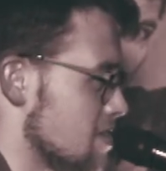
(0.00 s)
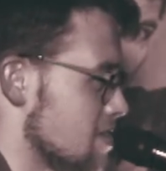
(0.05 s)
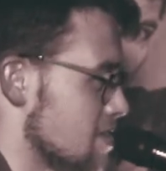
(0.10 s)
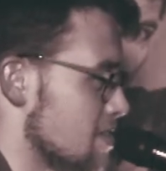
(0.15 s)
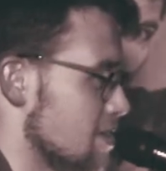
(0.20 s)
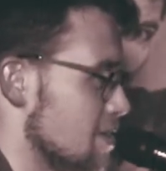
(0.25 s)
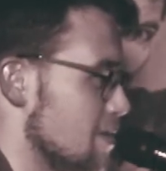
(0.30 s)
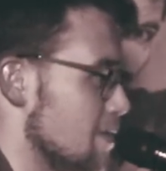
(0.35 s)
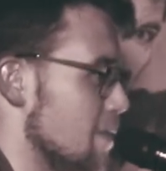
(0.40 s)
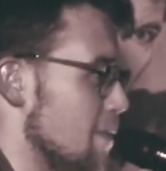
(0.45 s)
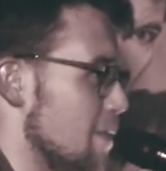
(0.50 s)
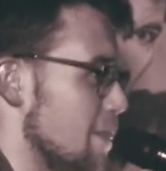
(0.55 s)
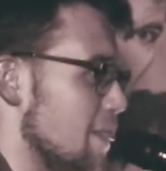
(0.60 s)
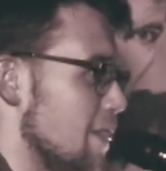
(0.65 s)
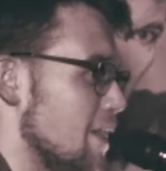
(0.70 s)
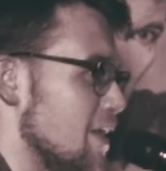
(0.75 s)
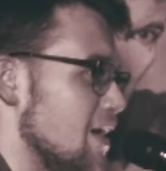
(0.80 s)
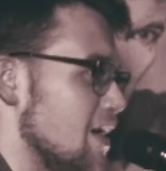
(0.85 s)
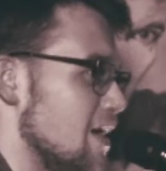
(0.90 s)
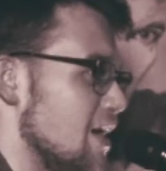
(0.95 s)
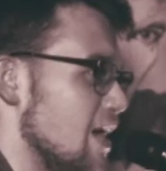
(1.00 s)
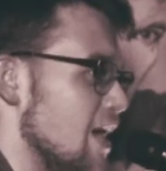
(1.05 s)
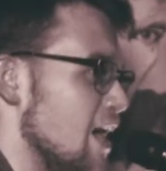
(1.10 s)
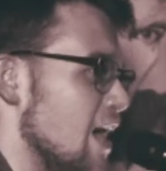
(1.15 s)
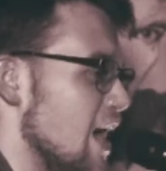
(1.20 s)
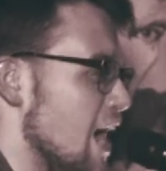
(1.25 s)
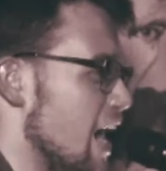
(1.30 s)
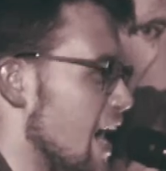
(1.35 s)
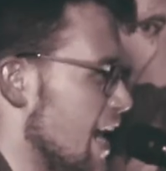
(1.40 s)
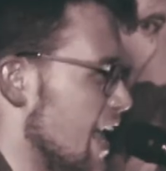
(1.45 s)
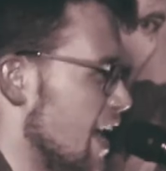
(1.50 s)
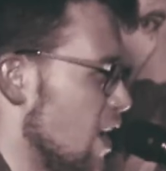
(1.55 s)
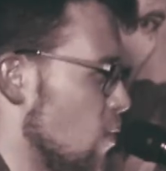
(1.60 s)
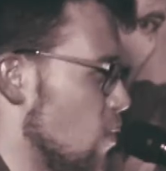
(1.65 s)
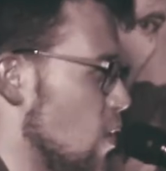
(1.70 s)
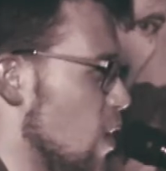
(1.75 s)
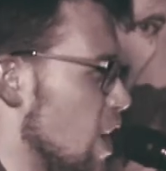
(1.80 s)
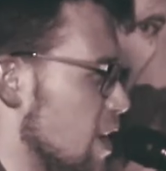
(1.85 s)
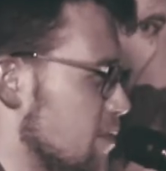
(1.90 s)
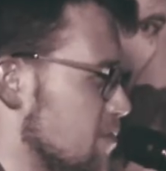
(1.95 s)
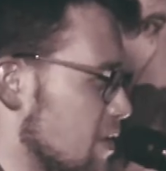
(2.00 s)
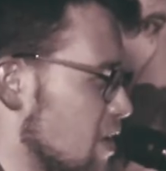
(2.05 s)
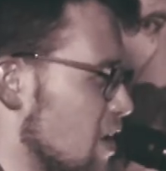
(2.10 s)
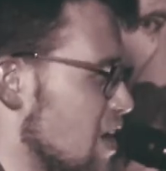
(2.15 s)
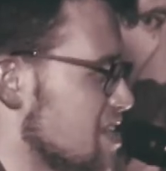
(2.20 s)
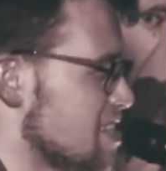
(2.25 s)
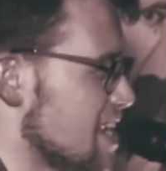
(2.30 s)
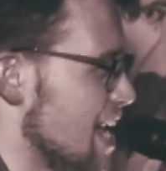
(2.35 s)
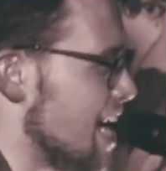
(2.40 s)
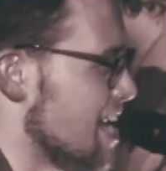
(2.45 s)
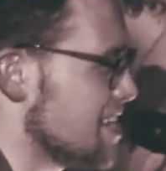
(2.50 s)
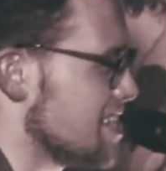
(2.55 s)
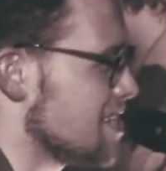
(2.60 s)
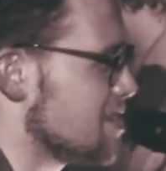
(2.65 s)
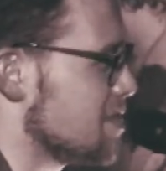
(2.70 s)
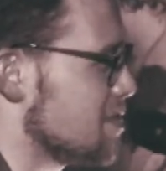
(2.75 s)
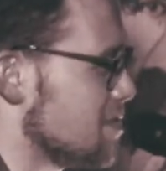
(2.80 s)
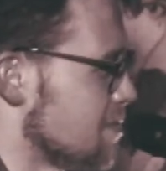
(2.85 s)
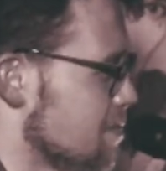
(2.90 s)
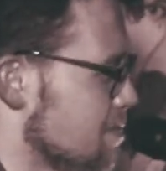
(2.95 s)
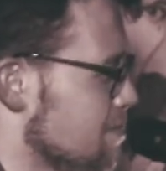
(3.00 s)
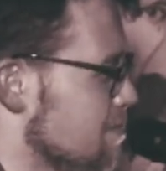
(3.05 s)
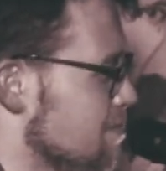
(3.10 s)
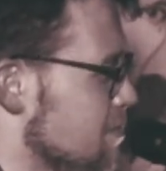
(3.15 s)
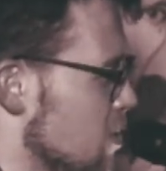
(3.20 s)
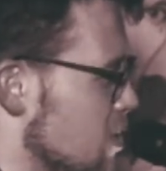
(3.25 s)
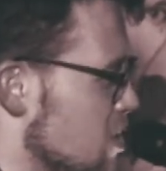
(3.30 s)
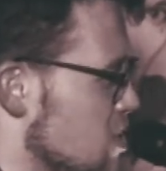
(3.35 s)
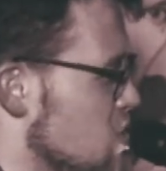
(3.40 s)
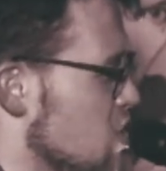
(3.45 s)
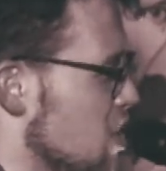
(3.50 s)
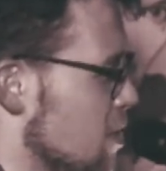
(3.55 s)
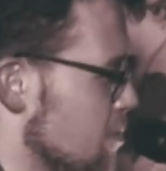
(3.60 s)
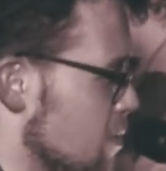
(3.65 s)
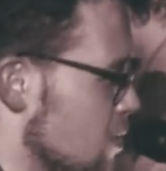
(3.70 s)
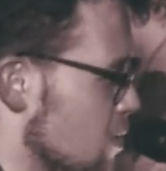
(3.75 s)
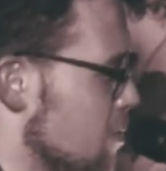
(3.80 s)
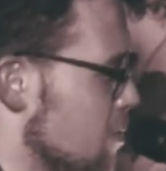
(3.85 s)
is. And how Waterford also has its fucking shit